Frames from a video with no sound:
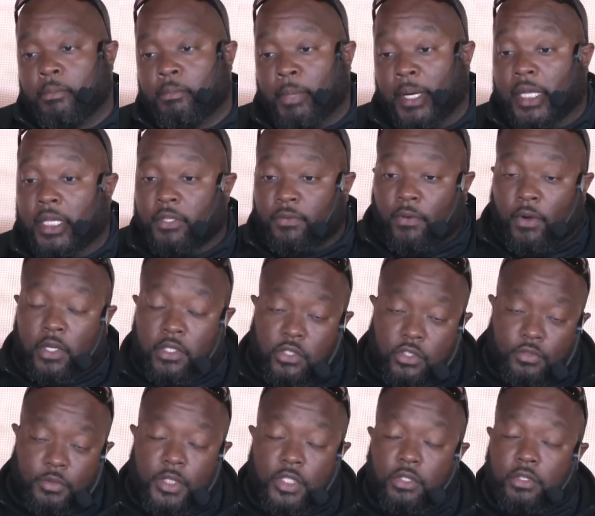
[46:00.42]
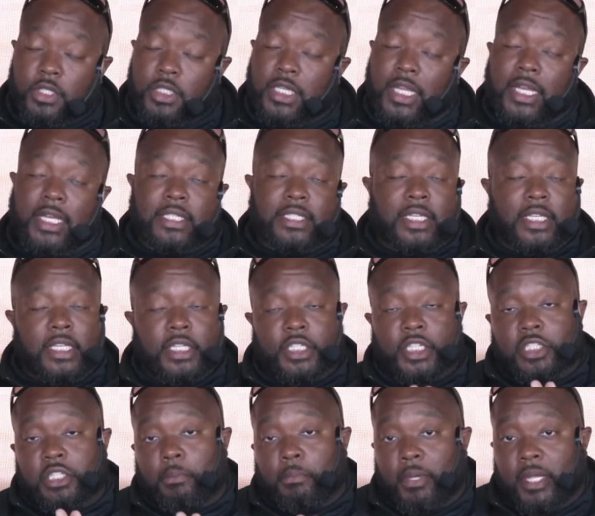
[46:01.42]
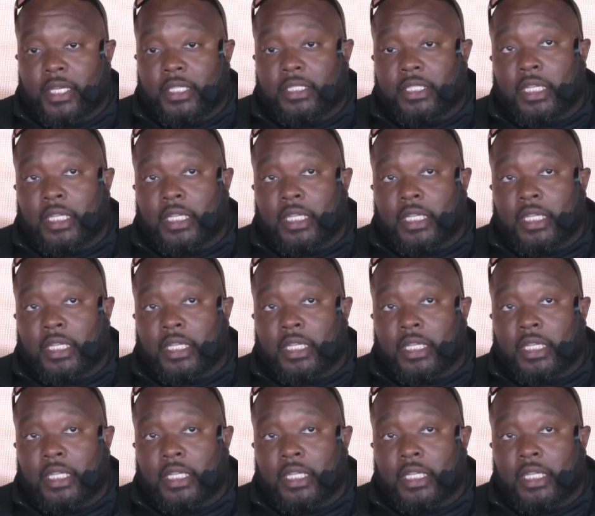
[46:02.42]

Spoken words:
as far as those resources, like I said, it's just a place to